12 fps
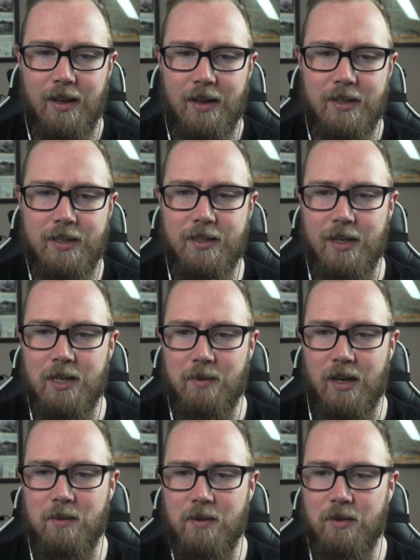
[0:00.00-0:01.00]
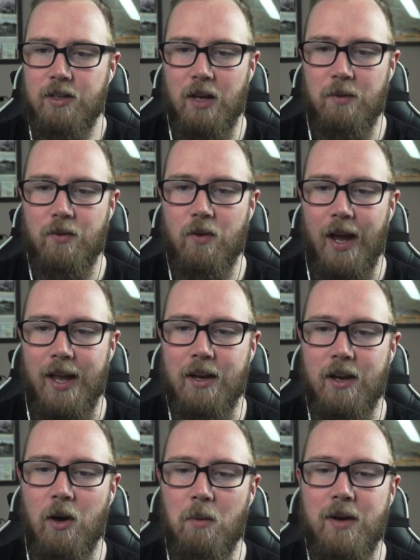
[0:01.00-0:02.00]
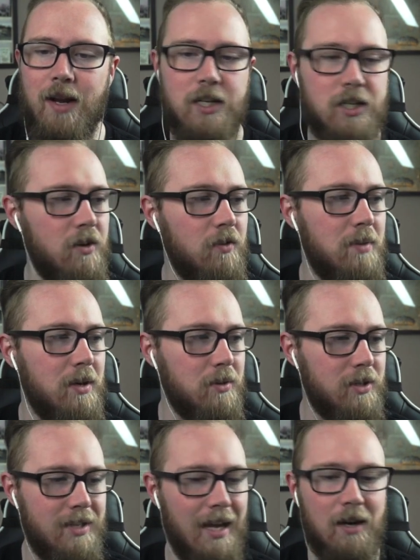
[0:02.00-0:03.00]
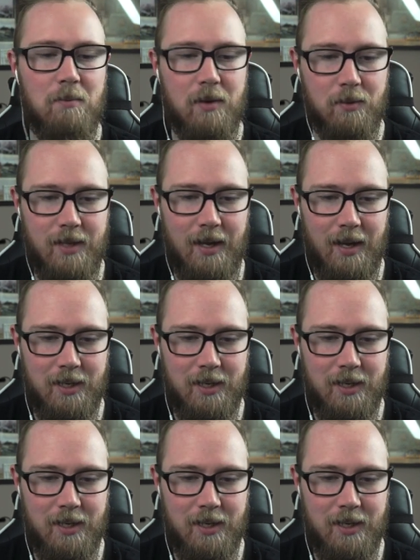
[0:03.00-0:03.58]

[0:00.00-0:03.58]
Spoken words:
siege breaker build. So we've got a combination of builds, talent builds here.